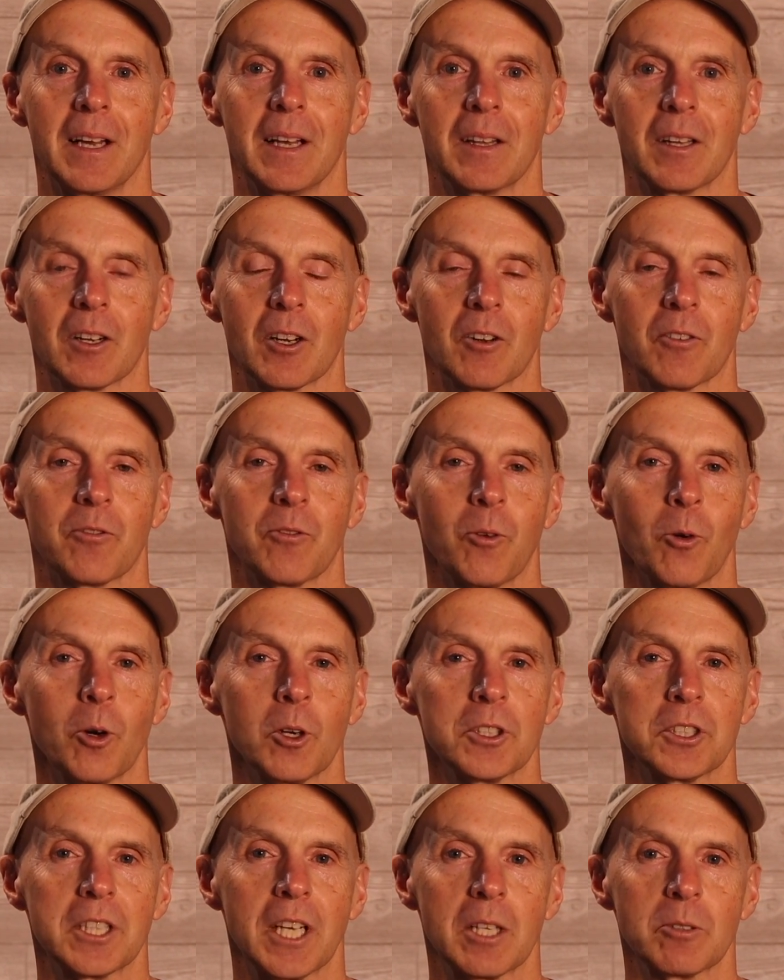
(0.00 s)
There are
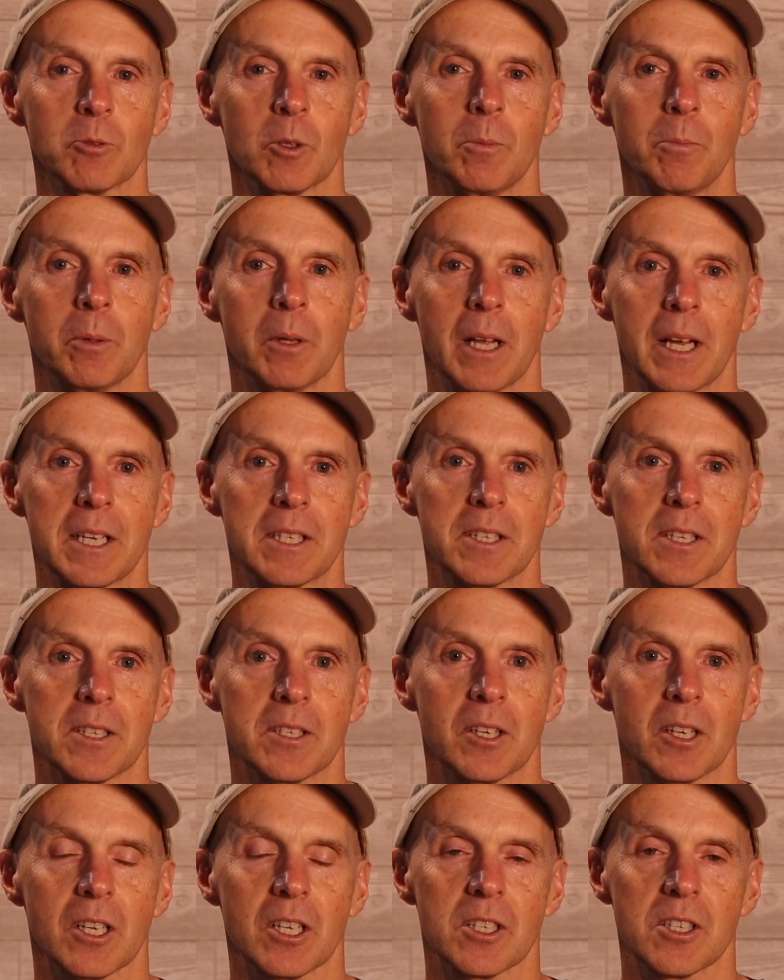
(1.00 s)
4 general places
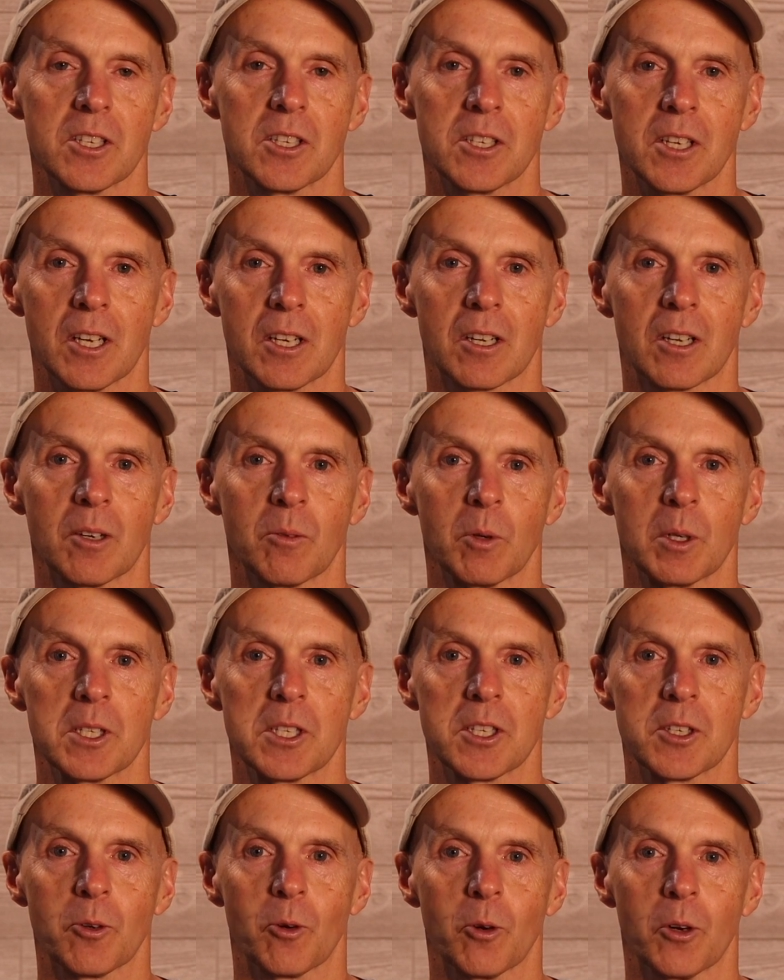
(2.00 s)
to consider when
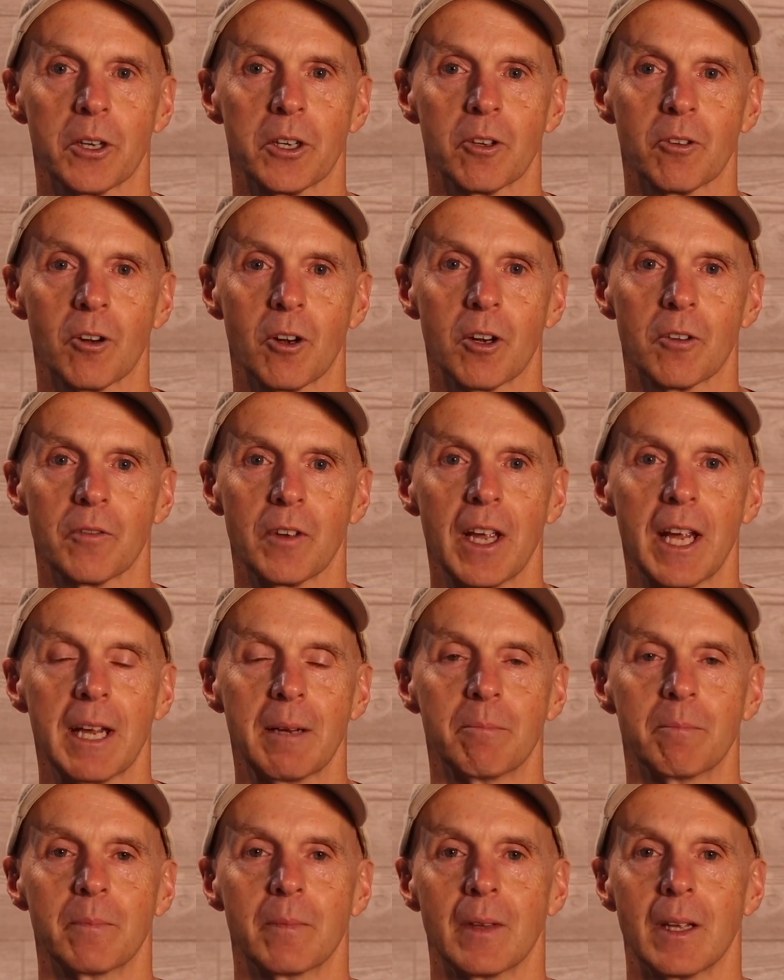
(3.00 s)
storing your RV.